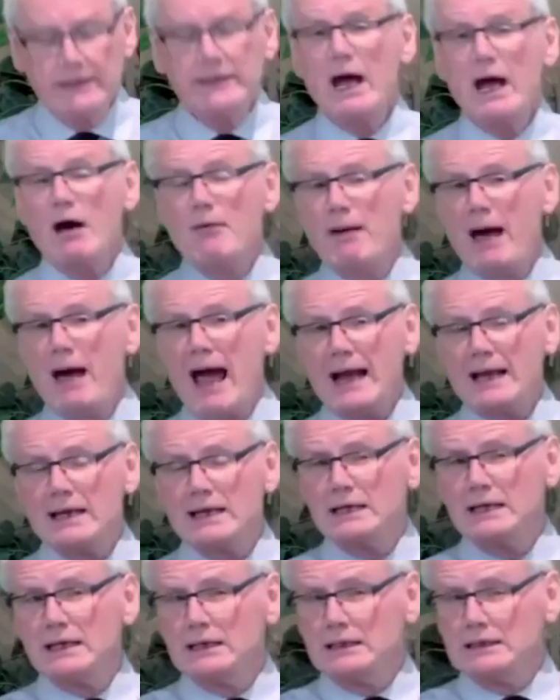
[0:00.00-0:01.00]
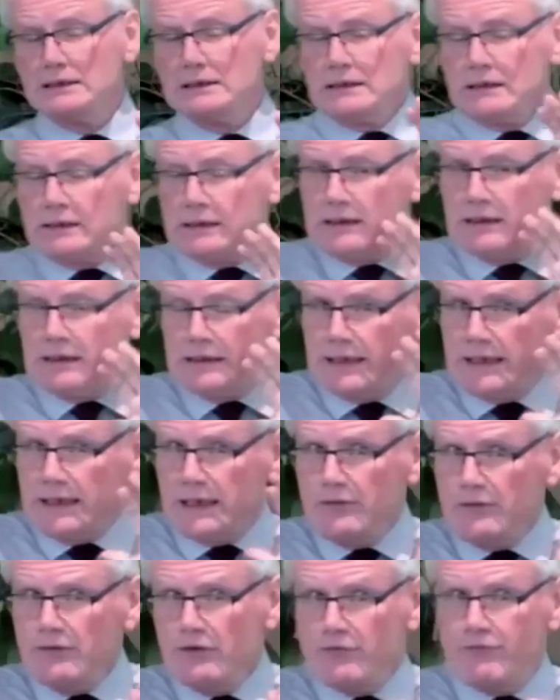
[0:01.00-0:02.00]
Now, back
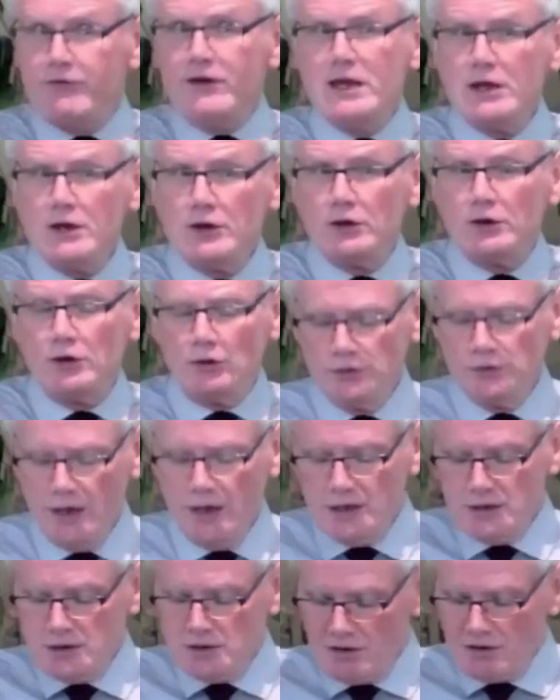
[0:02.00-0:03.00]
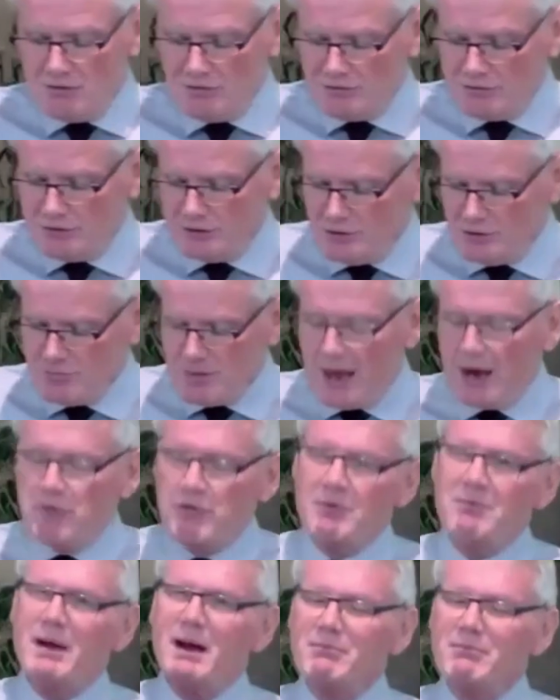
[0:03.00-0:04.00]
in the field, you may
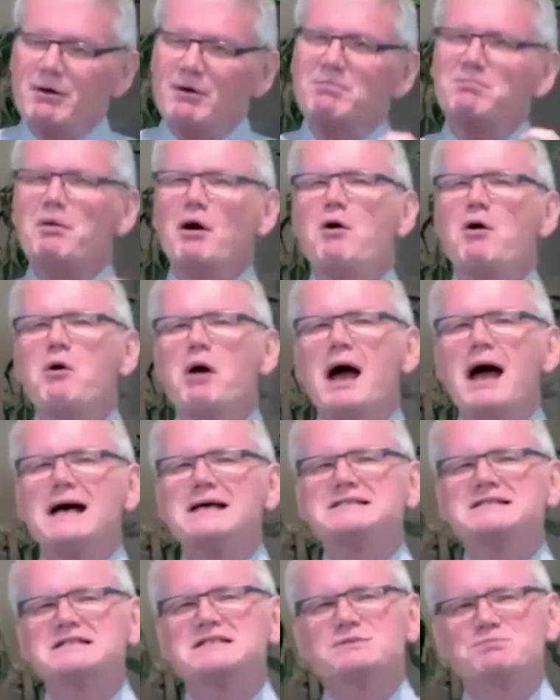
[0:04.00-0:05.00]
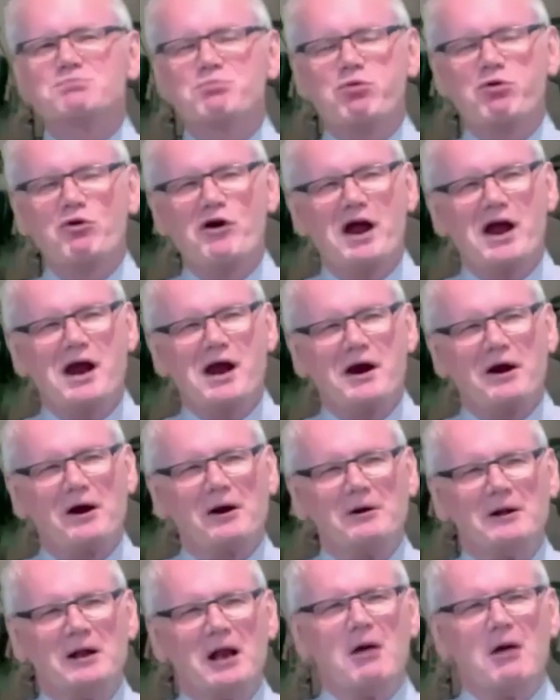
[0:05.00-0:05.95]
remember Boaz's prayer.